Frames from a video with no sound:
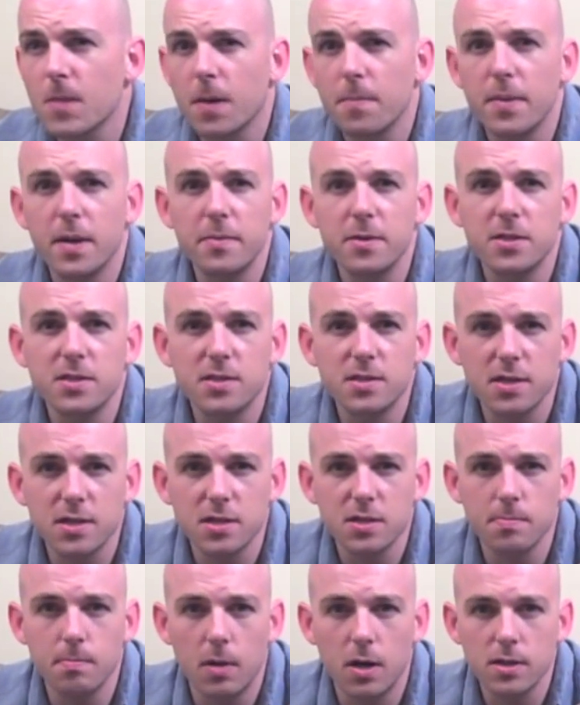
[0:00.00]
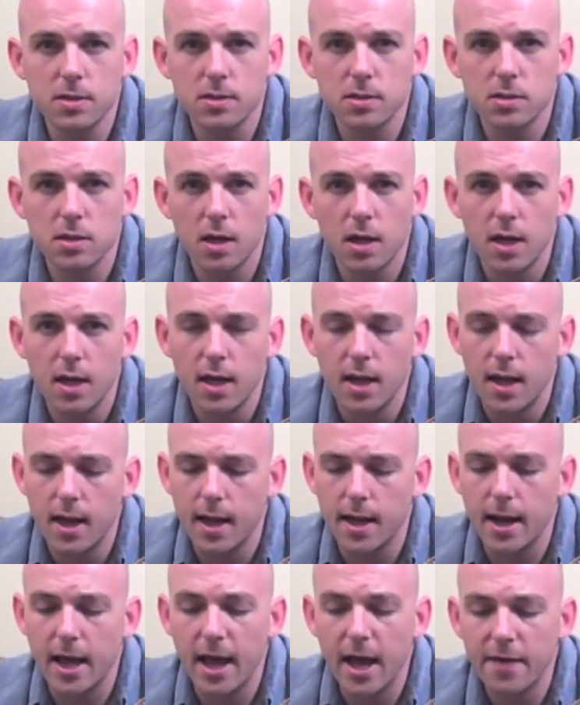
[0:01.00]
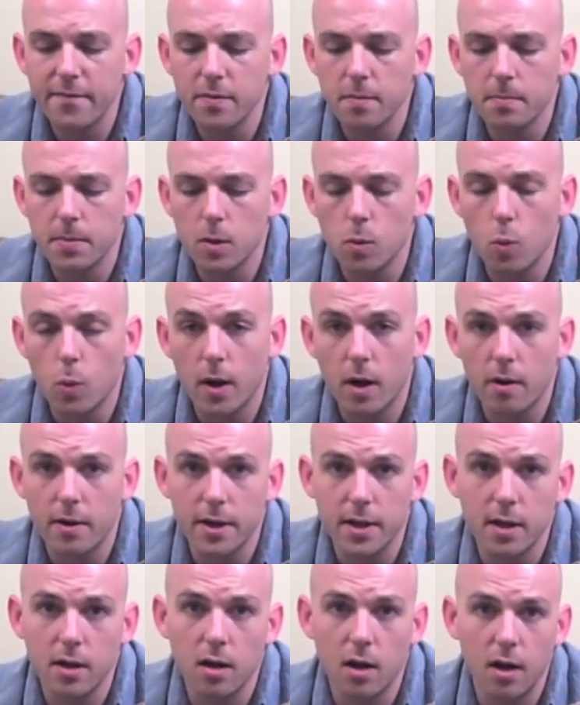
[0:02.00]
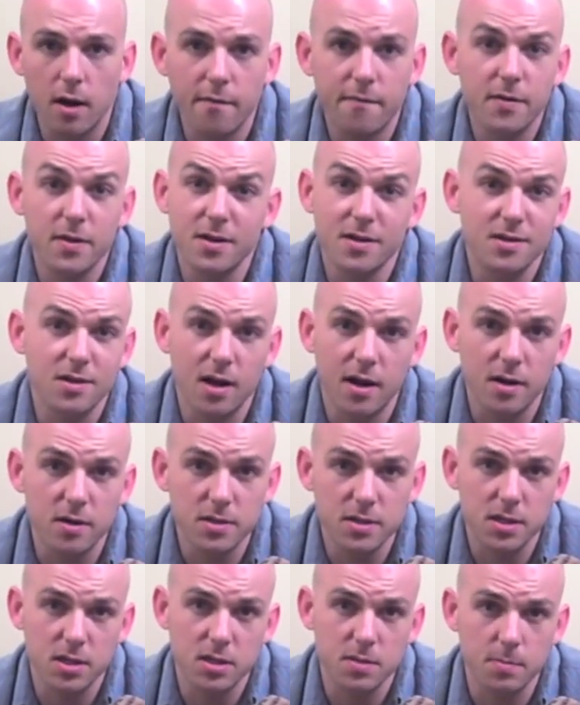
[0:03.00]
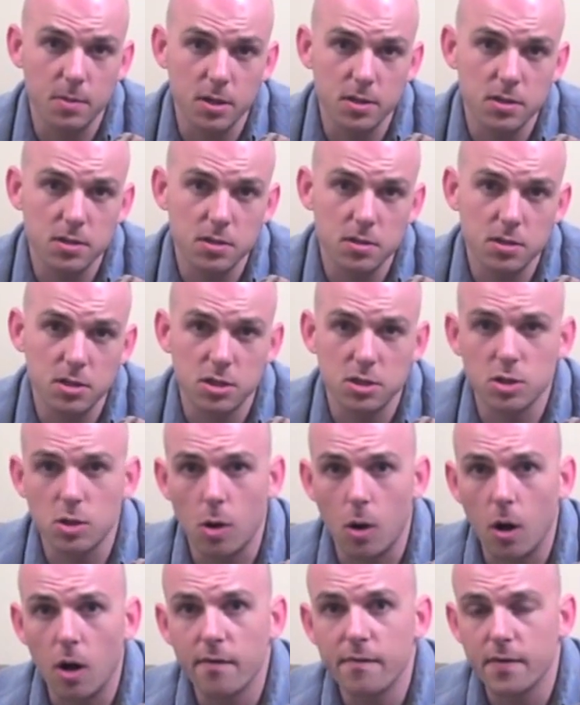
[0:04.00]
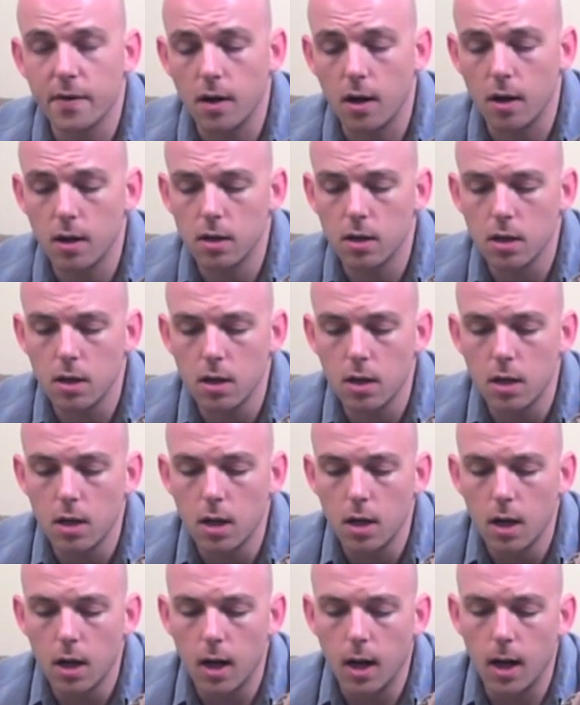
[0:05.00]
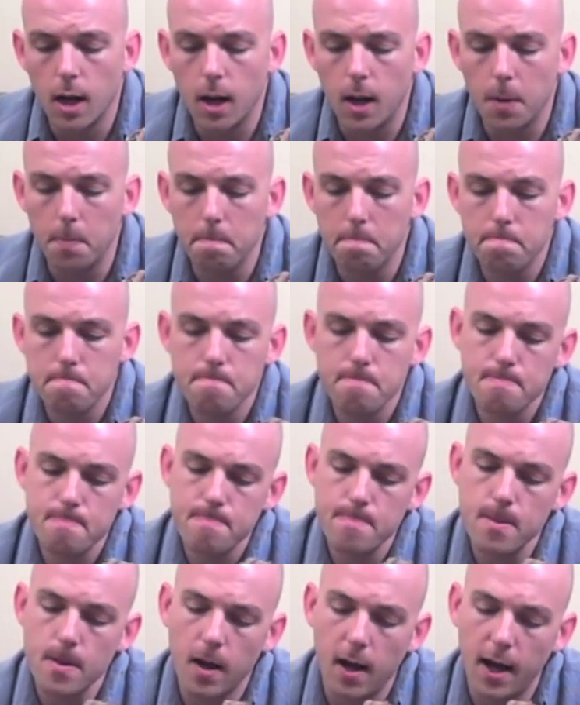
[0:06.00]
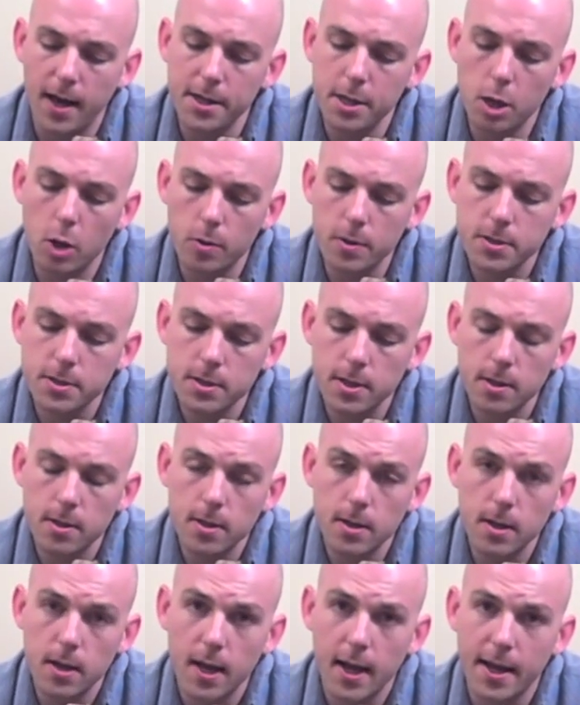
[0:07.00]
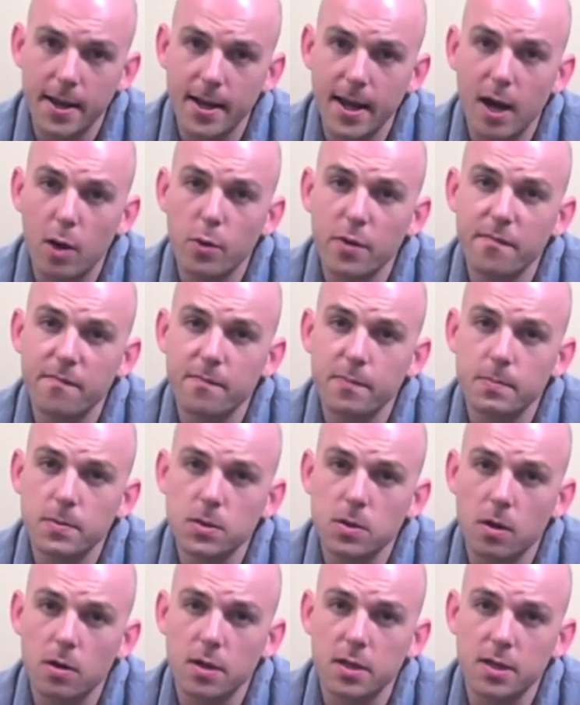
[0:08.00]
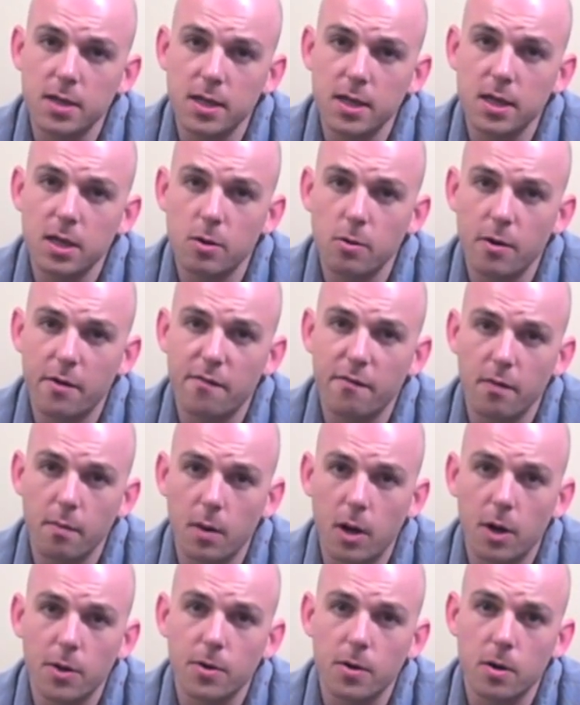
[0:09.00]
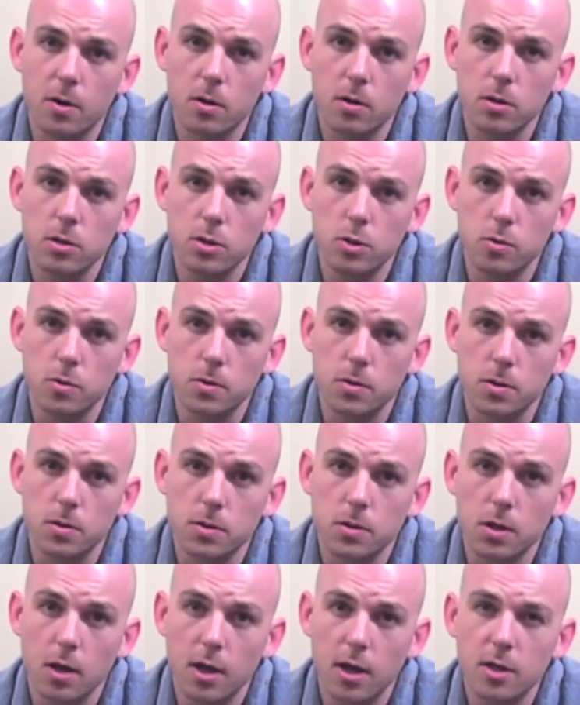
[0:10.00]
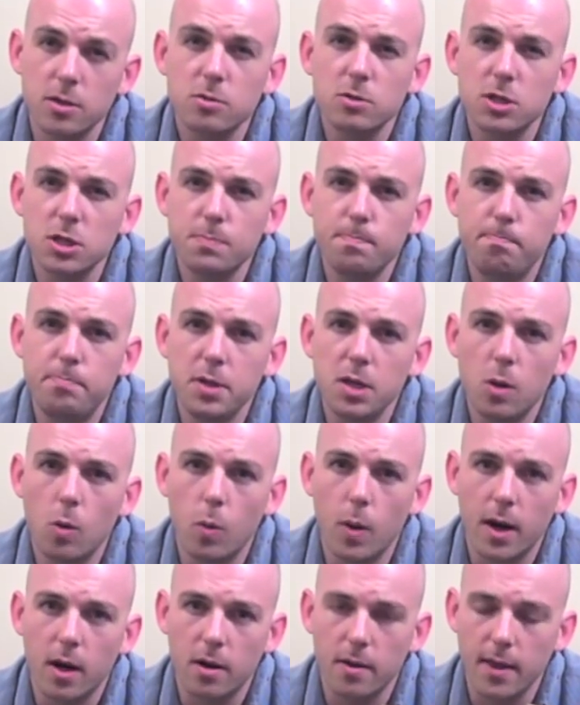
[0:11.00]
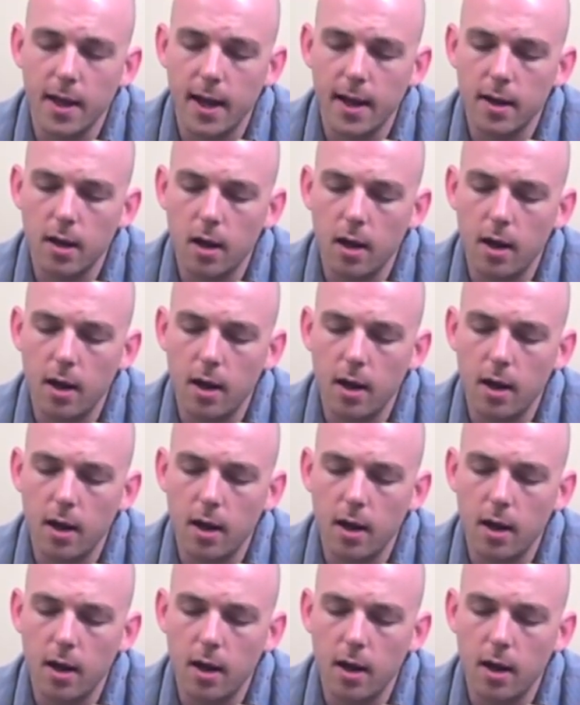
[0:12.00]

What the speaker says: maybe 6 months, and I haven't been wearing it for the entire 6 months, just off and on. I noticed it, and now we've started to hear it from other users. So just be aware of that.